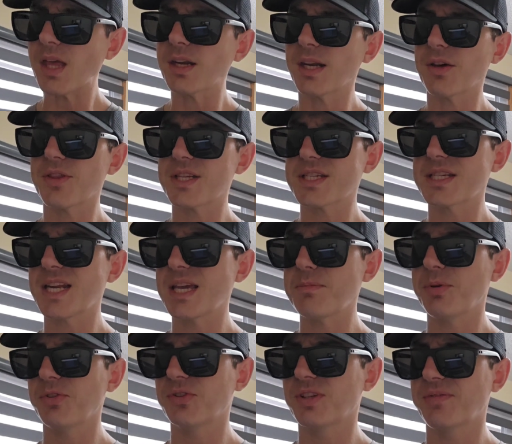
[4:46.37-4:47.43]
Now, this
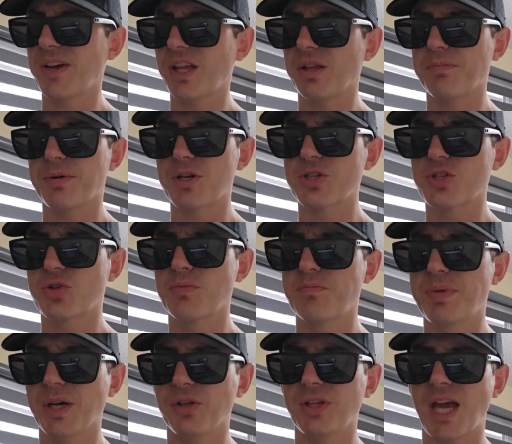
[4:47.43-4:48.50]
enables developers to
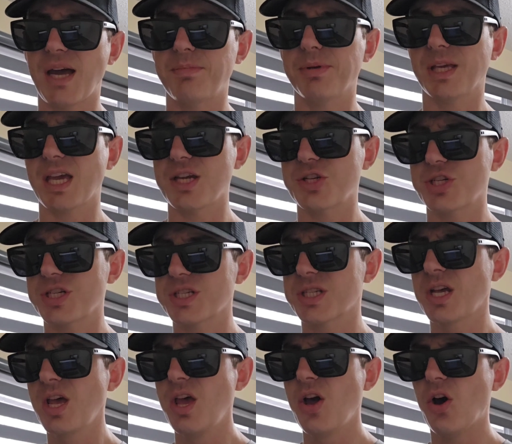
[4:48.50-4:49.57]
build
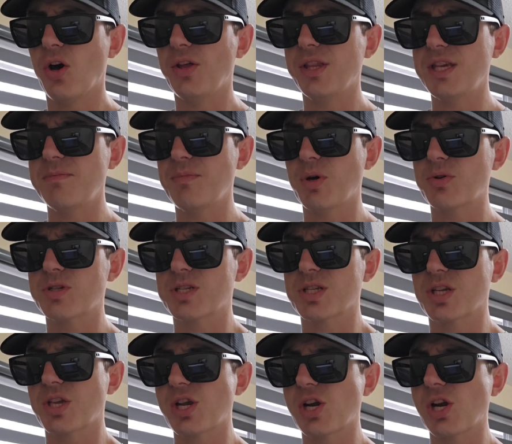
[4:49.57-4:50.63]
applications on the most
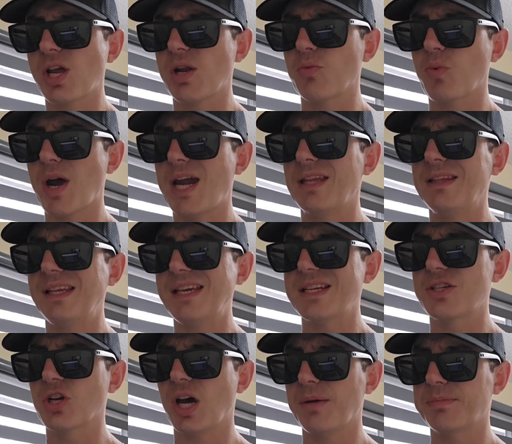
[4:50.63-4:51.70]
secure and widely
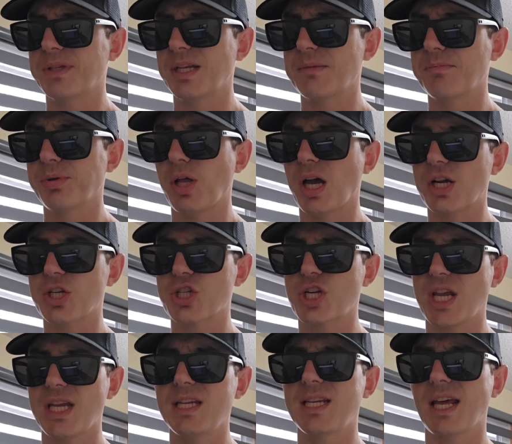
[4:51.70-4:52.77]
adopted
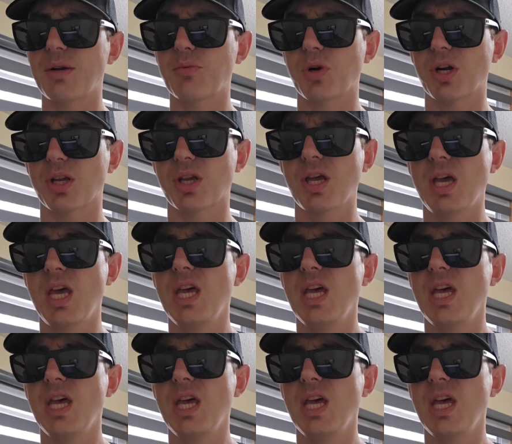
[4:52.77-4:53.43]
blockchain network.